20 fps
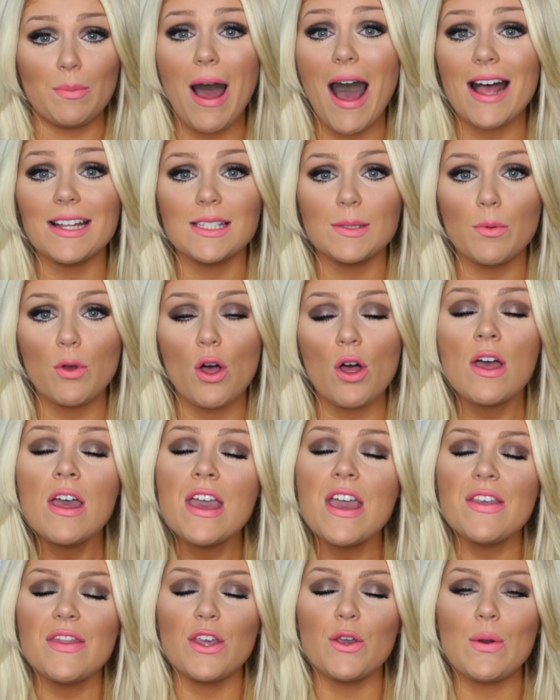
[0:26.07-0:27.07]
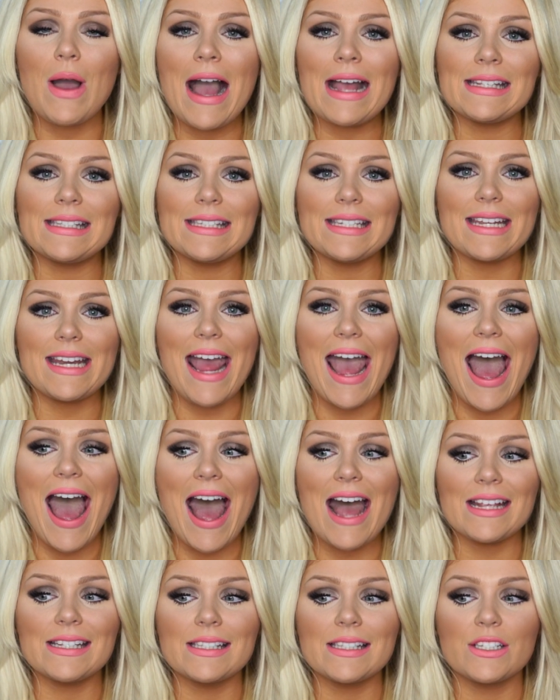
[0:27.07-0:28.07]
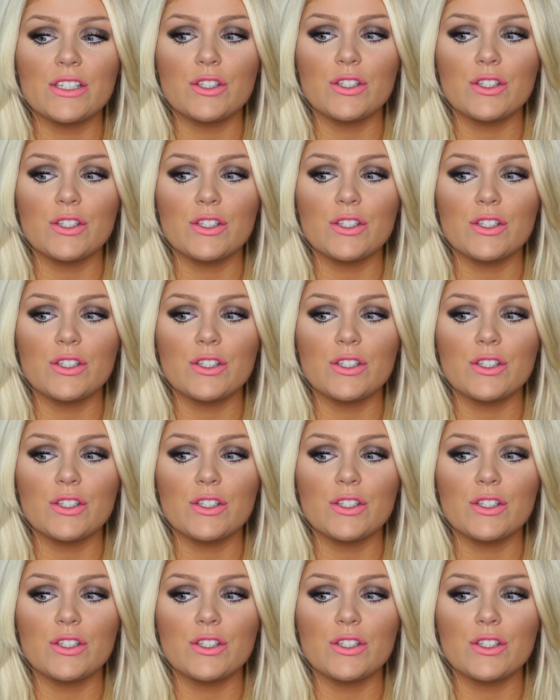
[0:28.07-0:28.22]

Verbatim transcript: possible that you guys did ask,